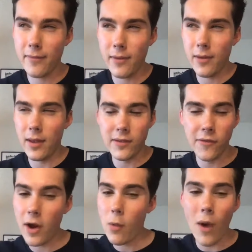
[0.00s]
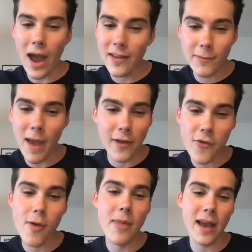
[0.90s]
it's a very wide
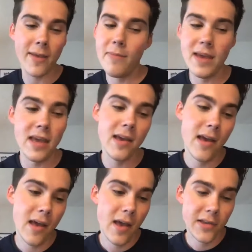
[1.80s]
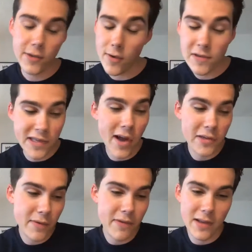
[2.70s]
spectrum. That can be certain
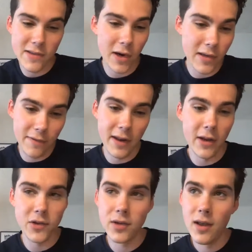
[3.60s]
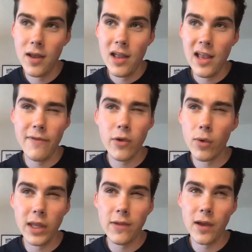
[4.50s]
songs we've done start to finish. If you
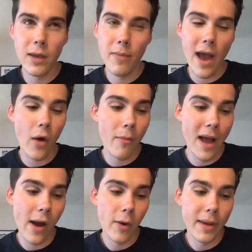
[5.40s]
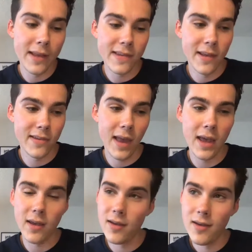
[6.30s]
really took it hour by hour basis,
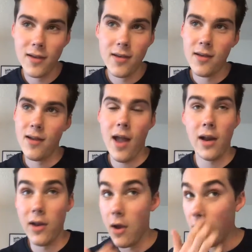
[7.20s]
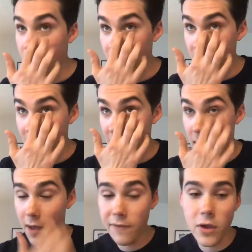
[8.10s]
like, I don't know,
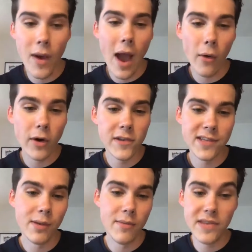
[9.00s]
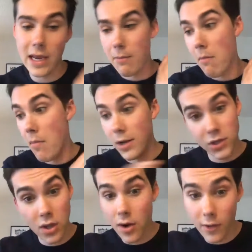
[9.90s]
a few hours. Some of them take much
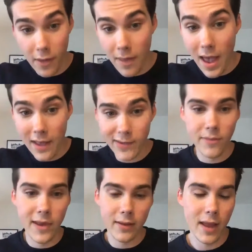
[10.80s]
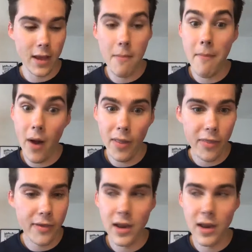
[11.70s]
longer than that. Some of them take like a month,